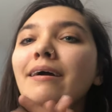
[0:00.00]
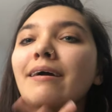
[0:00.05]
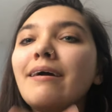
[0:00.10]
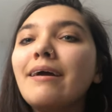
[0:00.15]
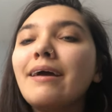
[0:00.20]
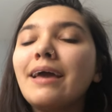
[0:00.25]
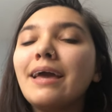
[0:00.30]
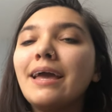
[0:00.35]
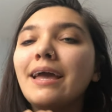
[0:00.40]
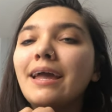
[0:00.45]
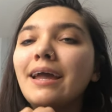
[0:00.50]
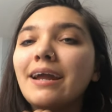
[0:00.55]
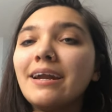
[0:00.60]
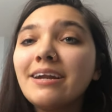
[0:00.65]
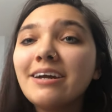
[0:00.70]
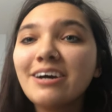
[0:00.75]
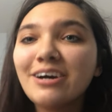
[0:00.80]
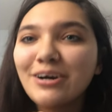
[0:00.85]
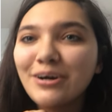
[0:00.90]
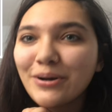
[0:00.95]
And
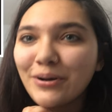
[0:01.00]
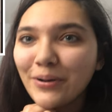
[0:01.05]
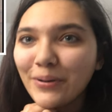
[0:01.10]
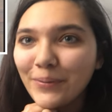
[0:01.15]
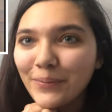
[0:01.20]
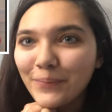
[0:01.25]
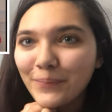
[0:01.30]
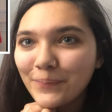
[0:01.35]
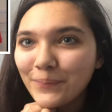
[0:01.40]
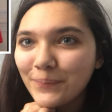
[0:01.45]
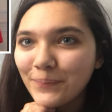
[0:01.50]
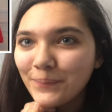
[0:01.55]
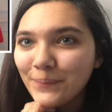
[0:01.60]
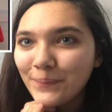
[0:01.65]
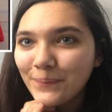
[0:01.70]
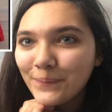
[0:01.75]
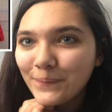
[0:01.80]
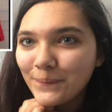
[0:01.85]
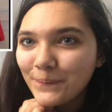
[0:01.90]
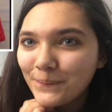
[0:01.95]

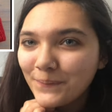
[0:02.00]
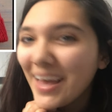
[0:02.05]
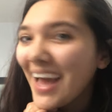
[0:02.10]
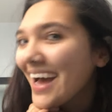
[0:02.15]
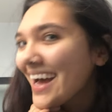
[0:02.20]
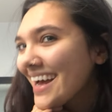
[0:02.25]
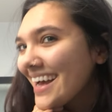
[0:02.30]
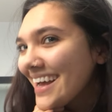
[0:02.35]
yeah,